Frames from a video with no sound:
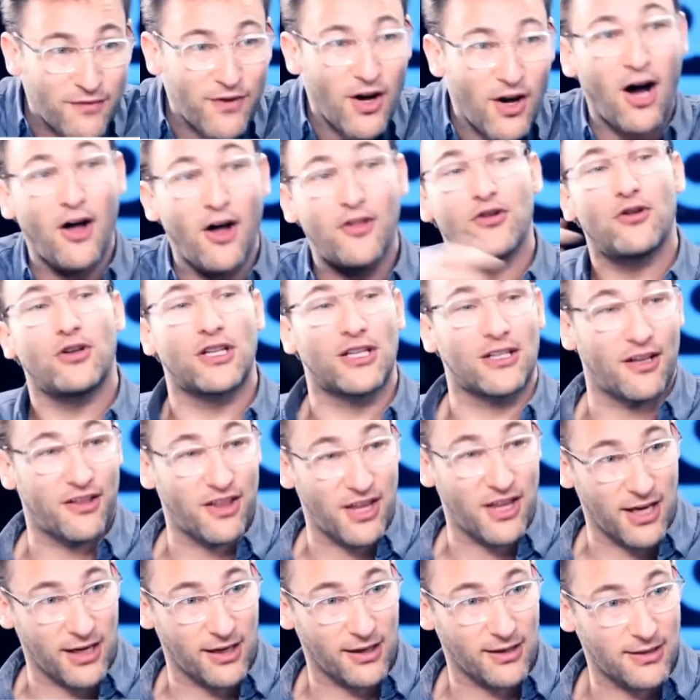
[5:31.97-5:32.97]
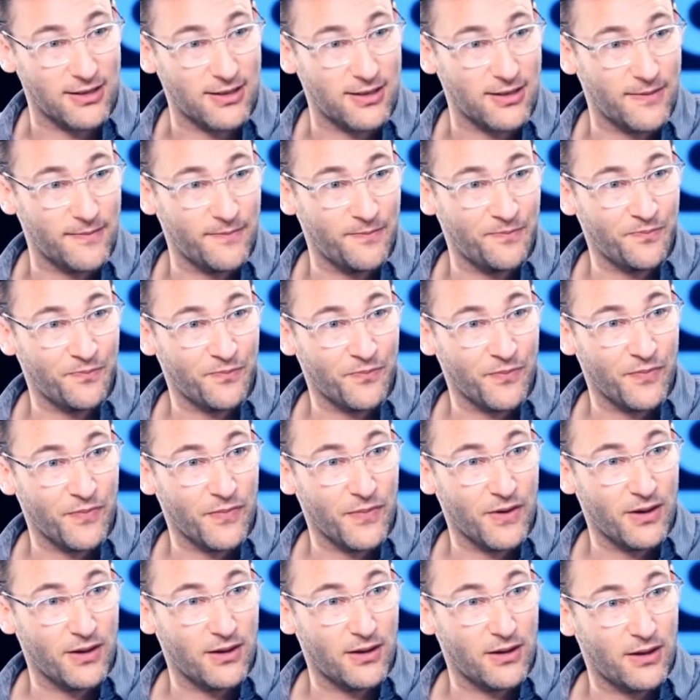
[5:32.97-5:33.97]
with lots of other little things,
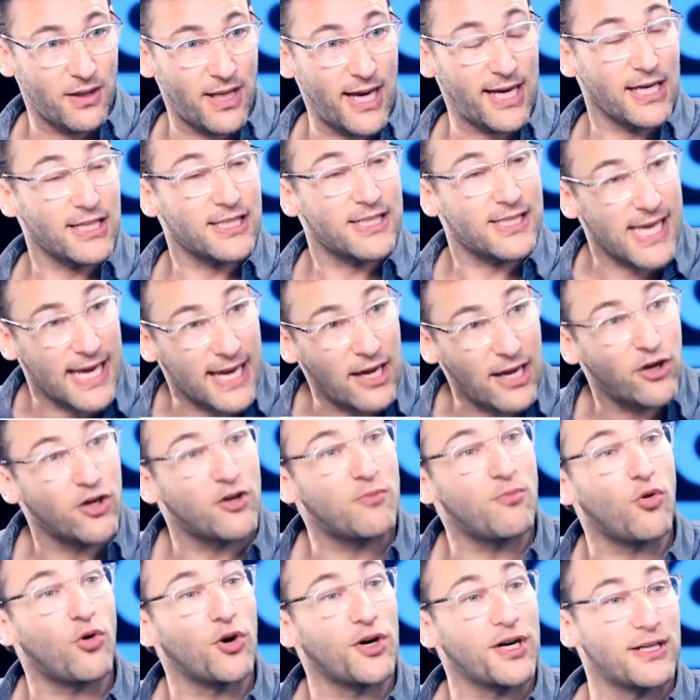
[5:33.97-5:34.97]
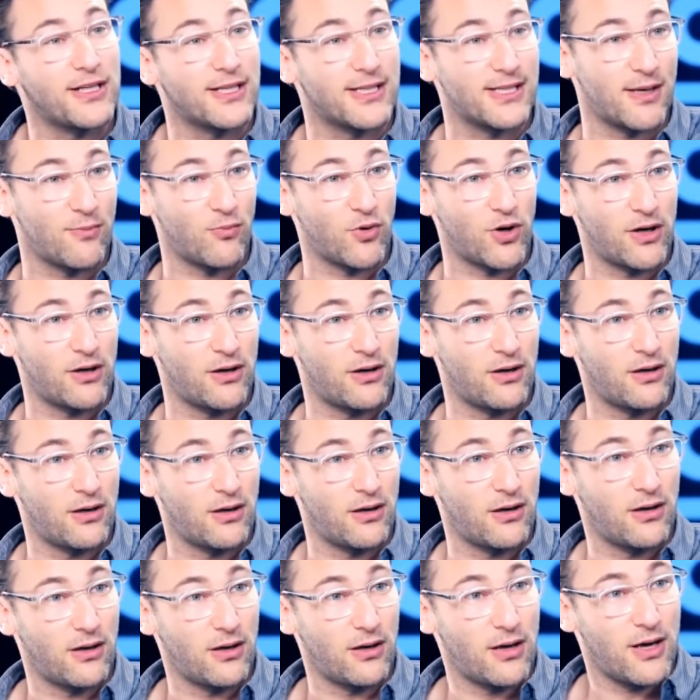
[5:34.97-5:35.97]
like saying good morning to someone,
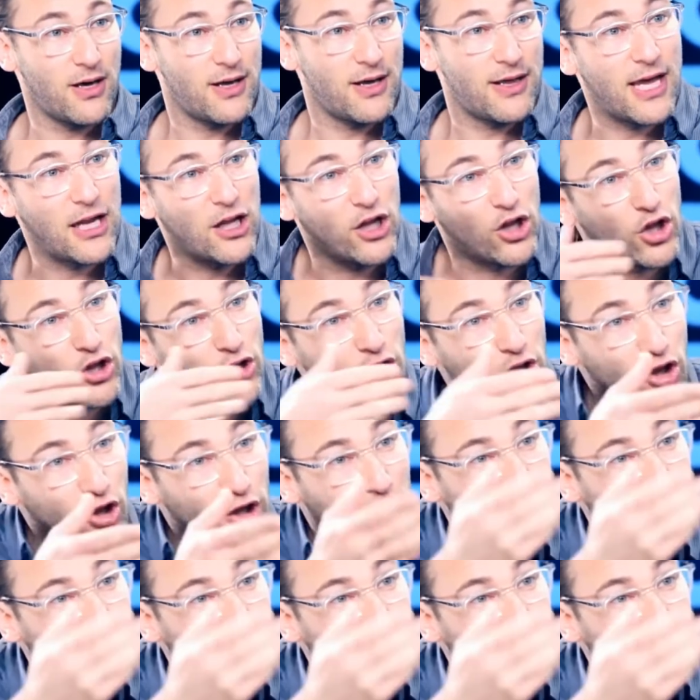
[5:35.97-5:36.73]
that